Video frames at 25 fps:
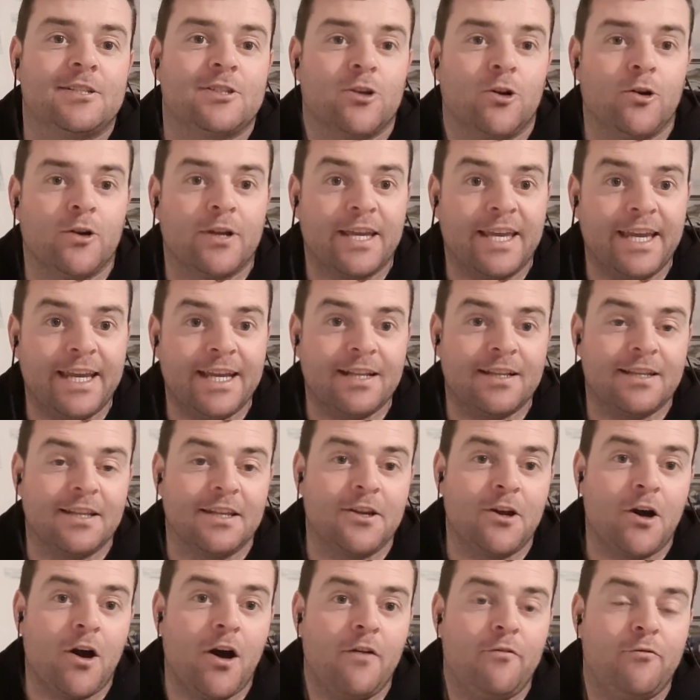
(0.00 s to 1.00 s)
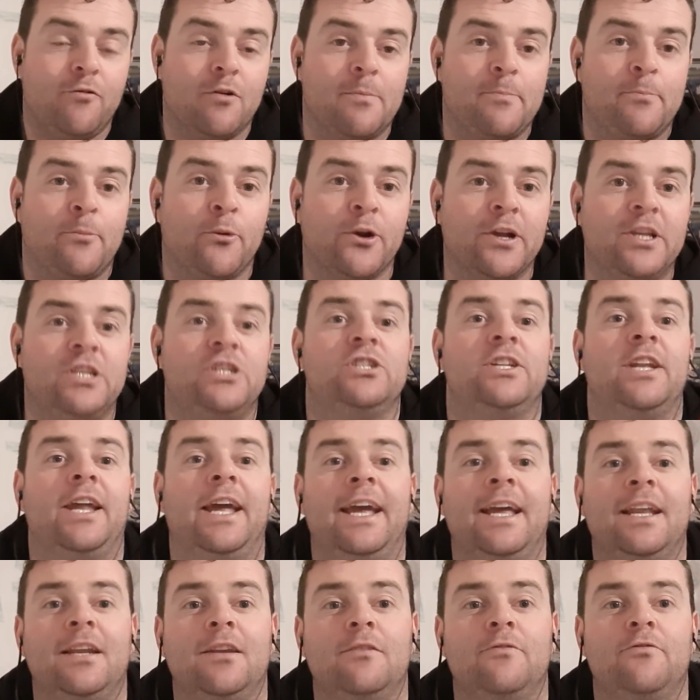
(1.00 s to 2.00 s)
So kicked it off with Bridge
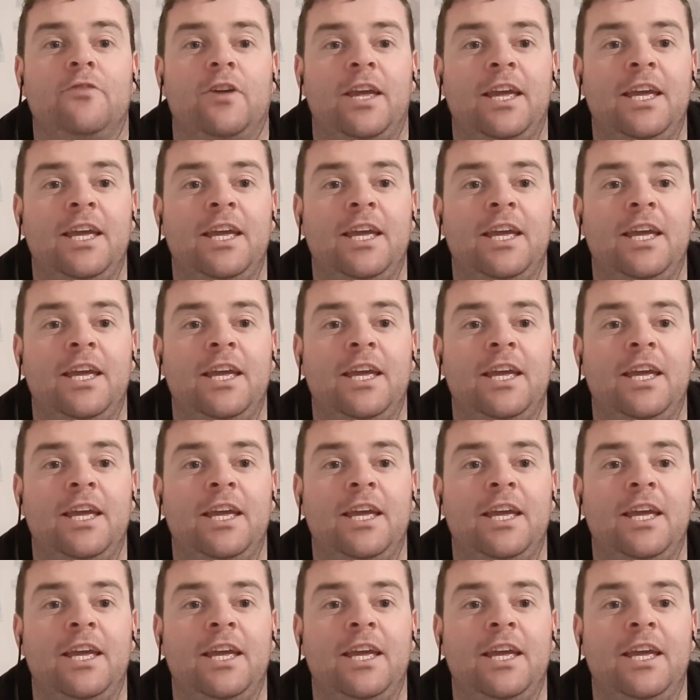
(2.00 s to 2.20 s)
Native